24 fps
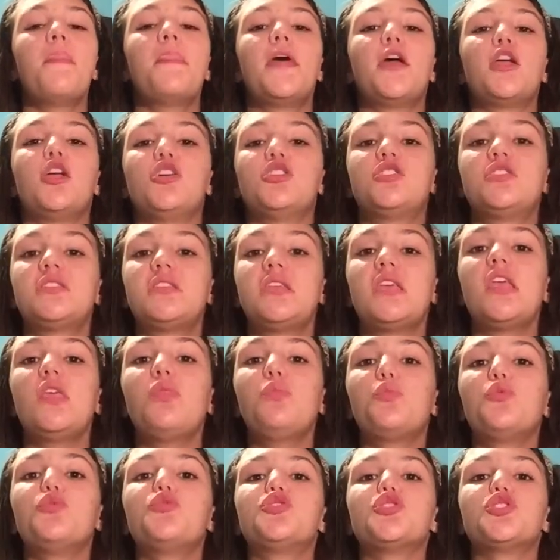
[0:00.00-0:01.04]
then your
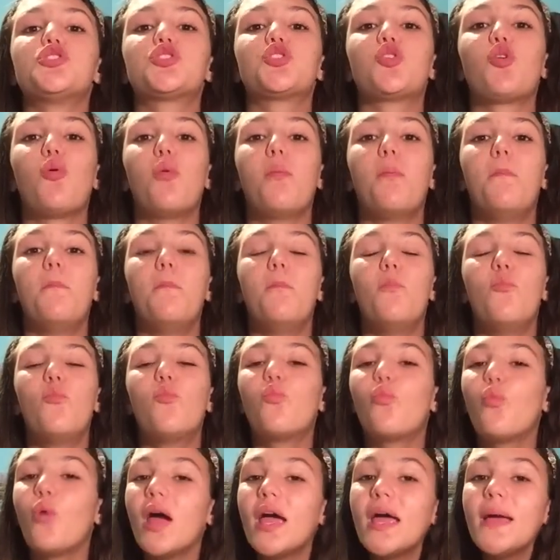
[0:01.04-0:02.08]
teeth will just go
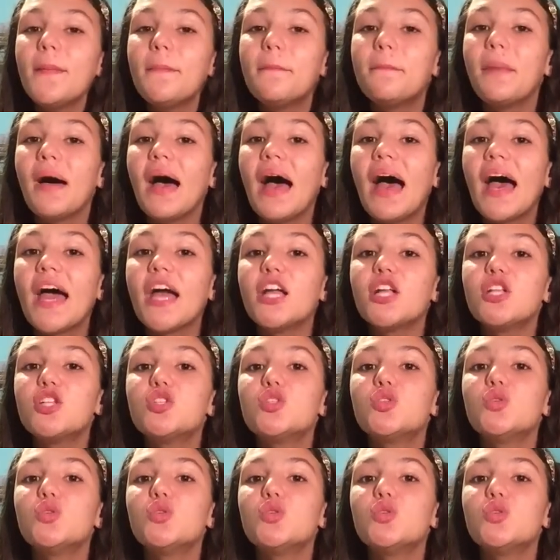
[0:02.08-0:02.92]
right back